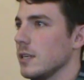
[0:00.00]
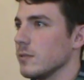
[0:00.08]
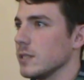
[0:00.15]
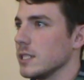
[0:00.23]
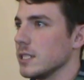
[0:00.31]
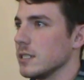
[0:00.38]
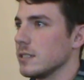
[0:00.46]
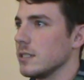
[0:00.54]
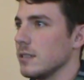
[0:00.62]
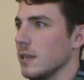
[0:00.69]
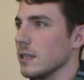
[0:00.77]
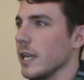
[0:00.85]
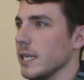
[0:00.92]
which is
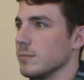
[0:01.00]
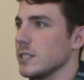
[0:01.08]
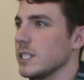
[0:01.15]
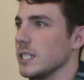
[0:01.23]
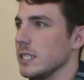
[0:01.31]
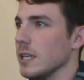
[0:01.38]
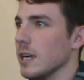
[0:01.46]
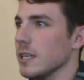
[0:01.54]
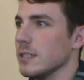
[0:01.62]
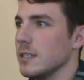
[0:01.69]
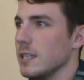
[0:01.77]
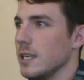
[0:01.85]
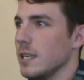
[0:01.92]
a light machine gun.
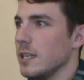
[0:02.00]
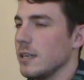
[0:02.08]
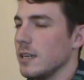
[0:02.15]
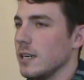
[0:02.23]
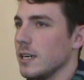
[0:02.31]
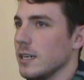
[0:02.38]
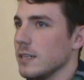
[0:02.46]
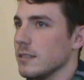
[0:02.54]
Uh,